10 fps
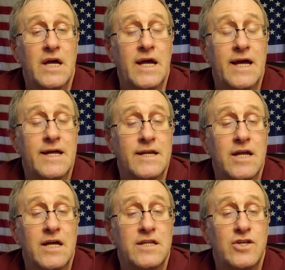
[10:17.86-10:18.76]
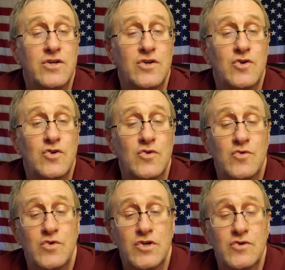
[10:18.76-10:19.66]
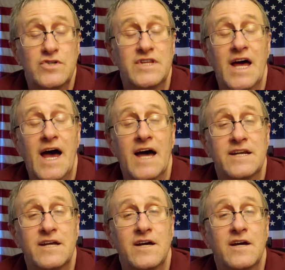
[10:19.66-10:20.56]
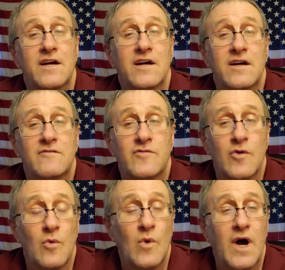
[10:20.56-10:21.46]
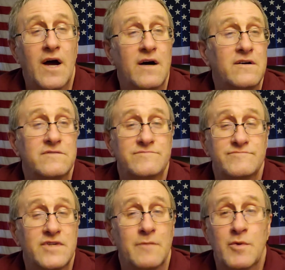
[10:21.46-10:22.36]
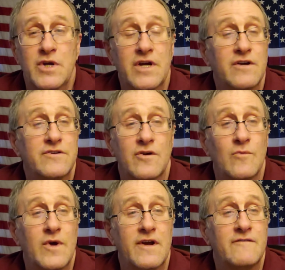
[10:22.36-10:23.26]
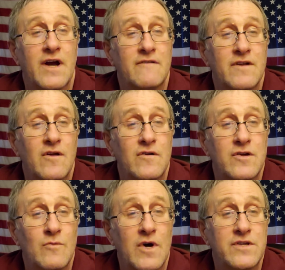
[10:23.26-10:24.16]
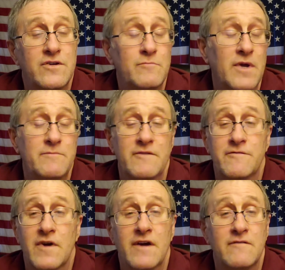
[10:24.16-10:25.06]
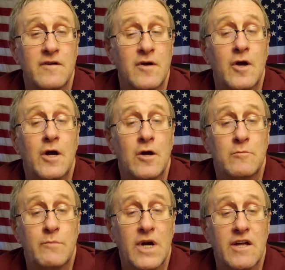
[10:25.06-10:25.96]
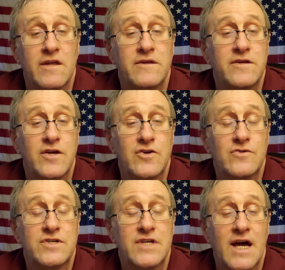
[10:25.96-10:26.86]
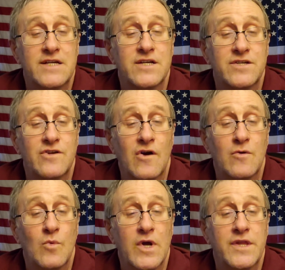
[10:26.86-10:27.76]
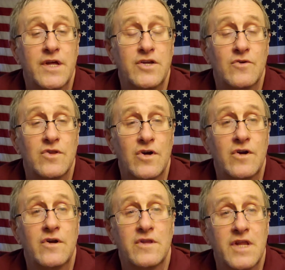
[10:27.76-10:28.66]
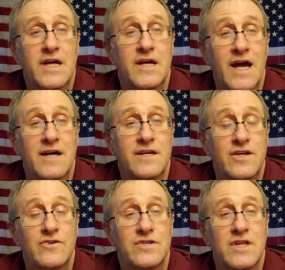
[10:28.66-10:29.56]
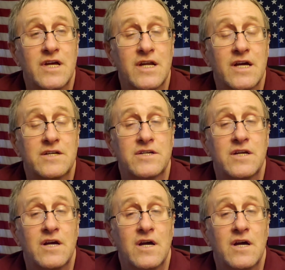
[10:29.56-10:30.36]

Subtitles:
and you use that for a while, a couple of years or whatever, however long you want to, maybe forever. But you use that to start with, and you learn how to use Linux.